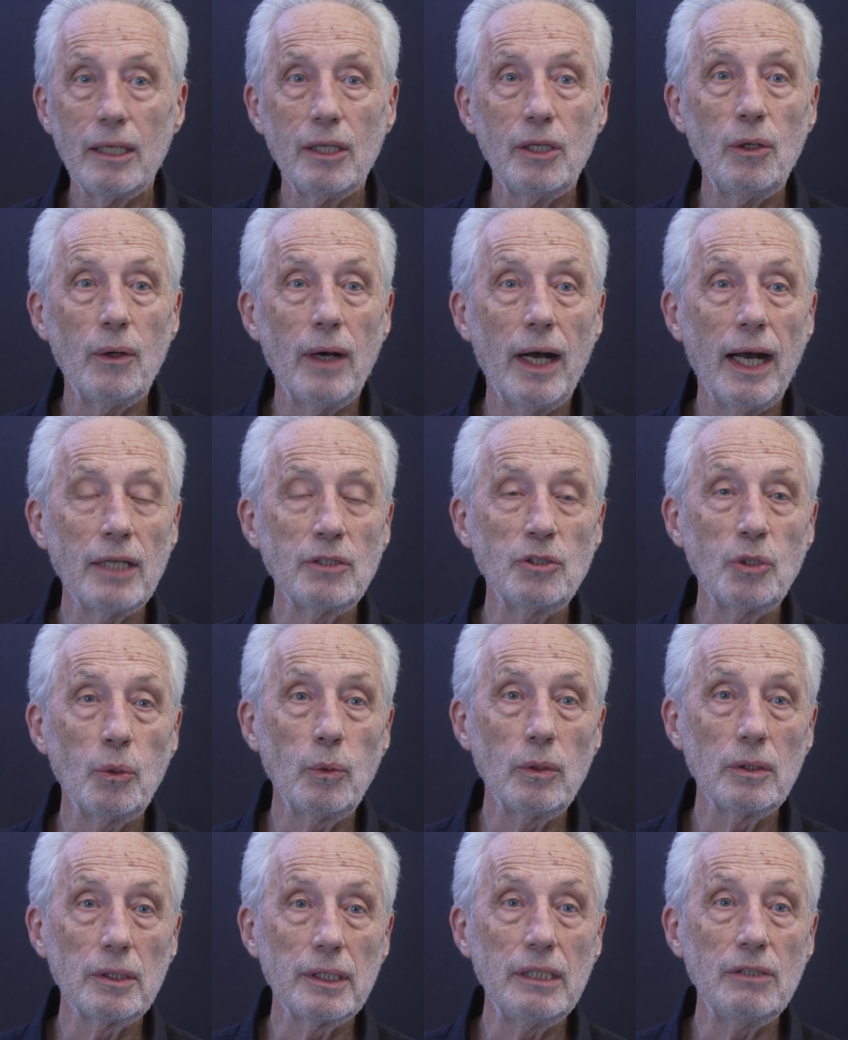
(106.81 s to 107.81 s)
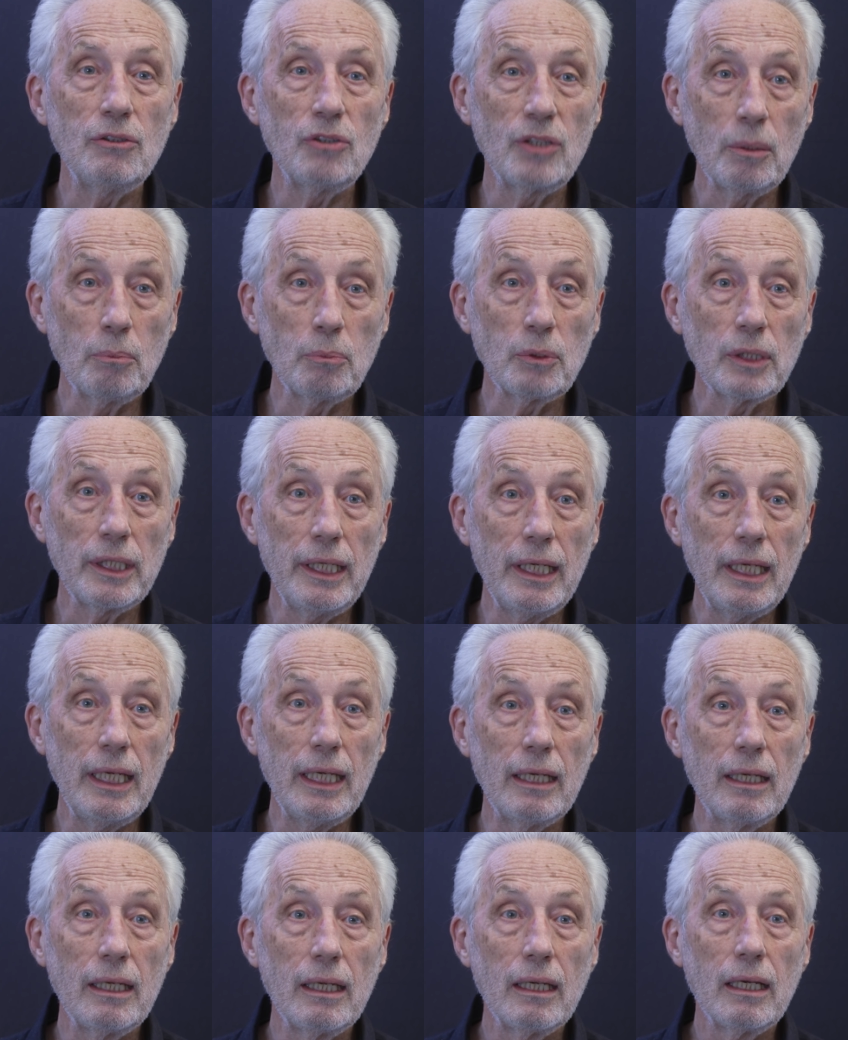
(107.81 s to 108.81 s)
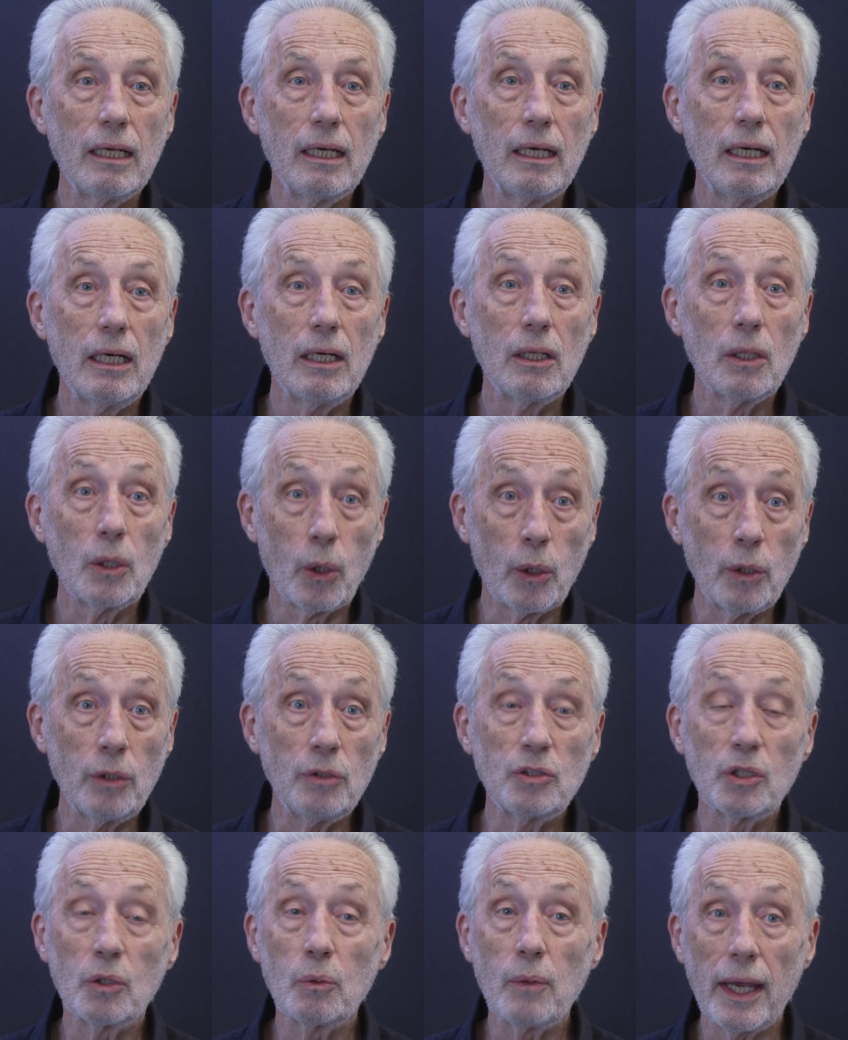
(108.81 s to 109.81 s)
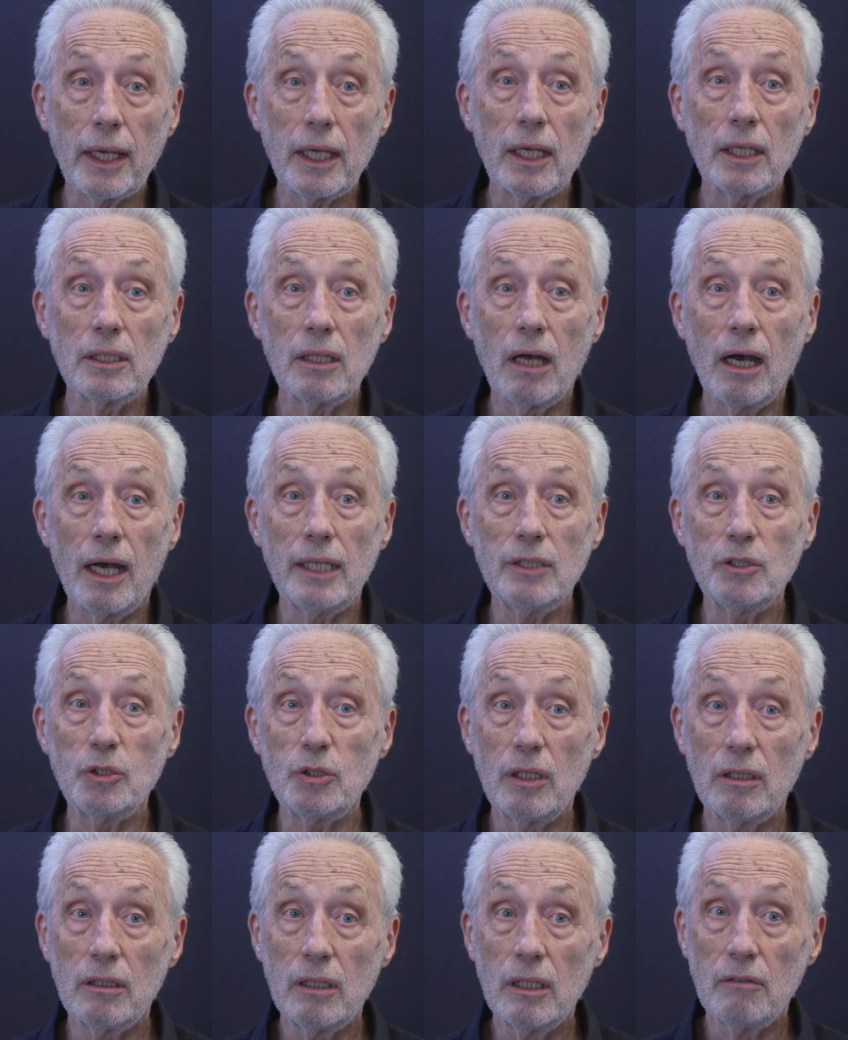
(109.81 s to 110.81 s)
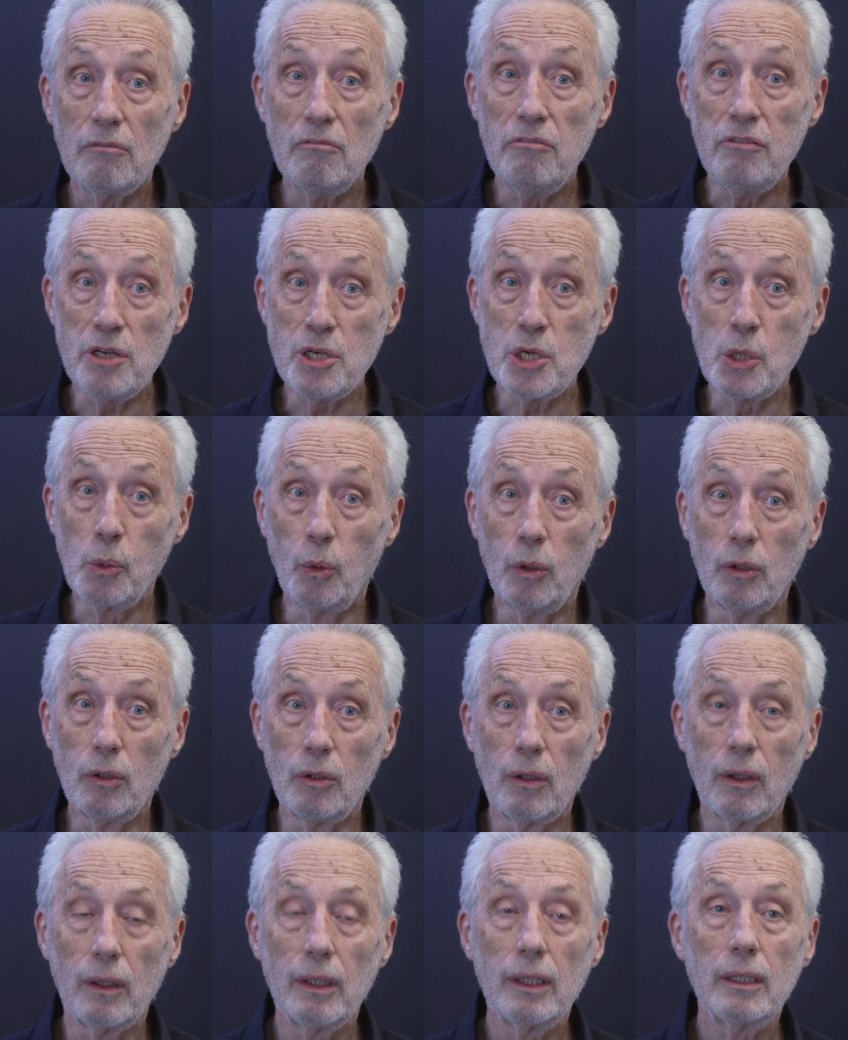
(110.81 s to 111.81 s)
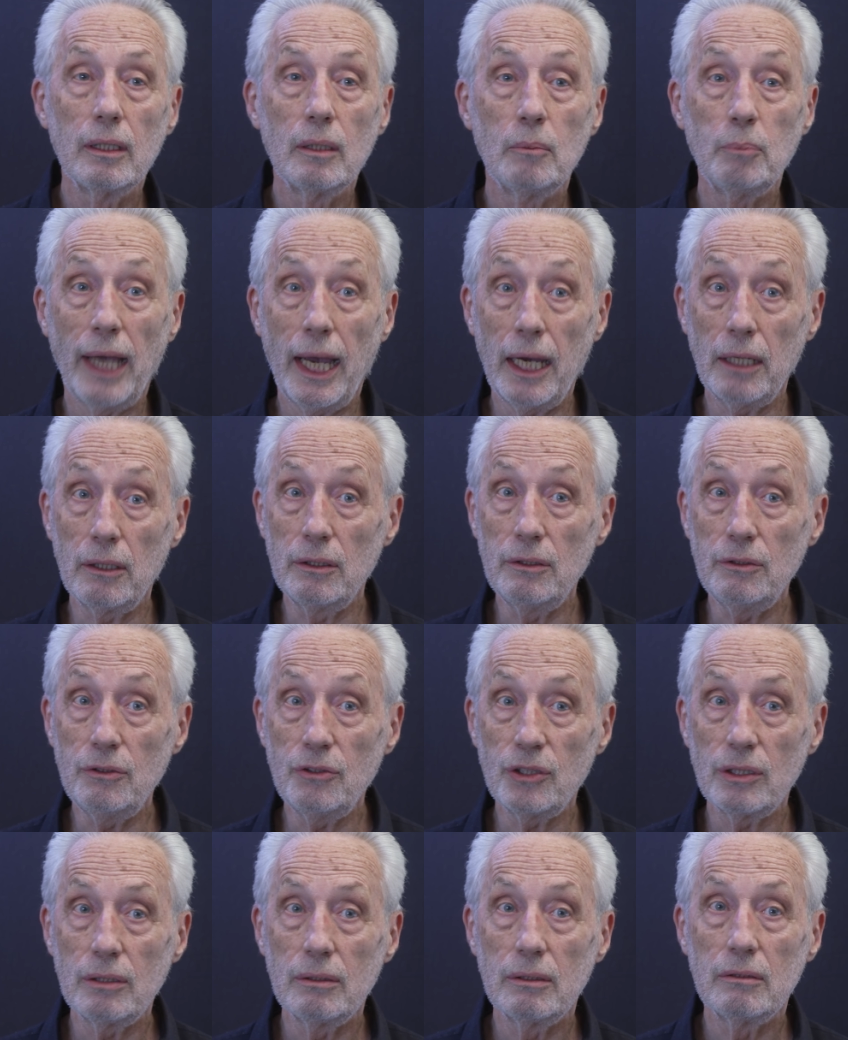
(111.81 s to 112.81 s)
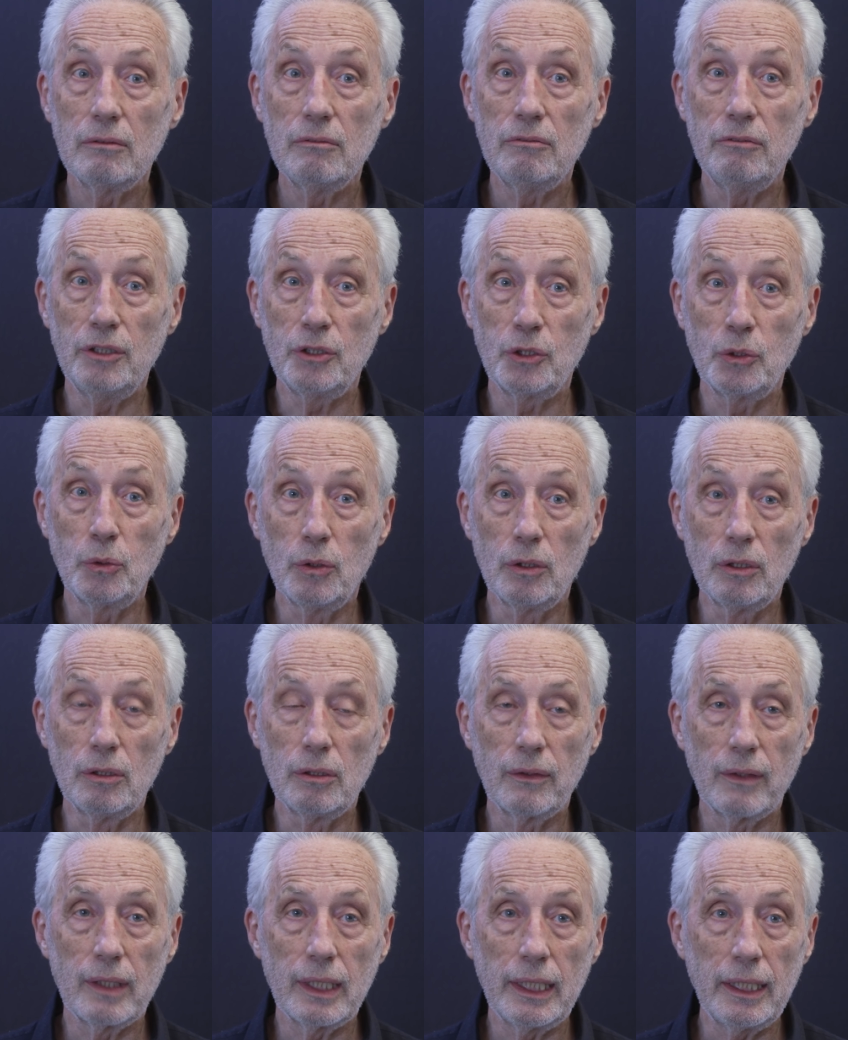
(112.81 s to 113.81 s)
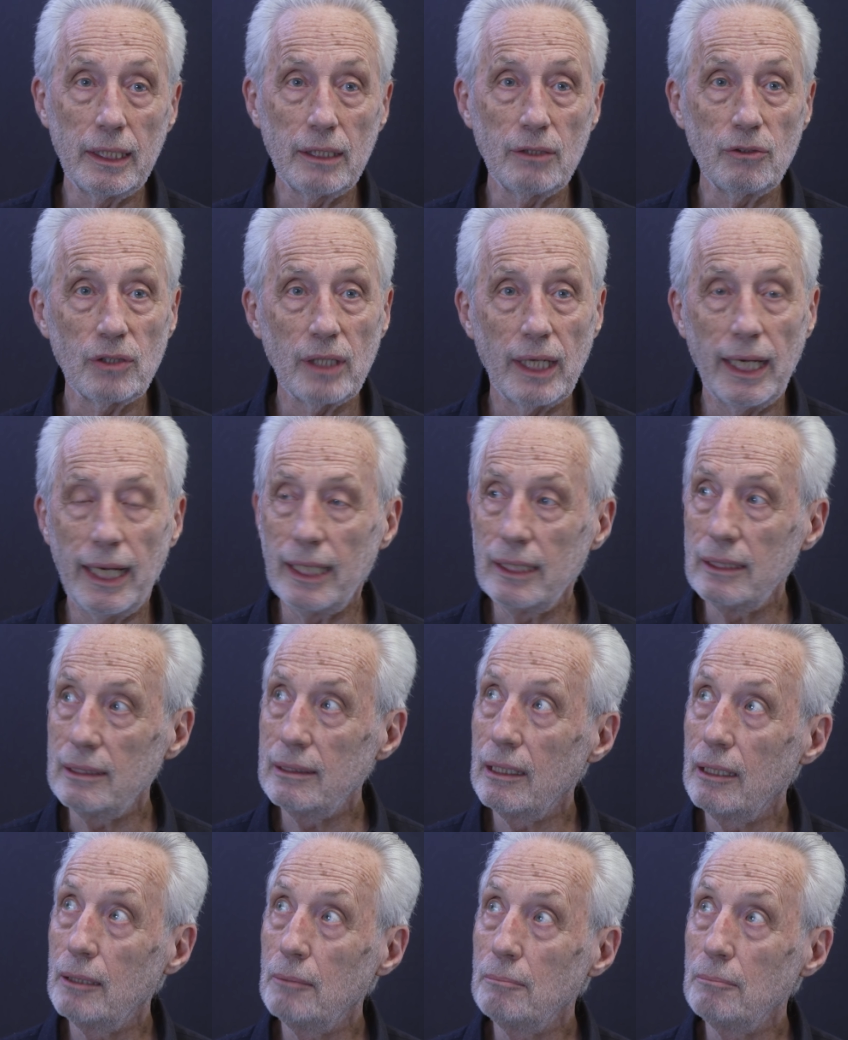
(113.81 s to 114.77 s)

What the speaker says: you actually simply learn to recognize visual patterns, visual things, and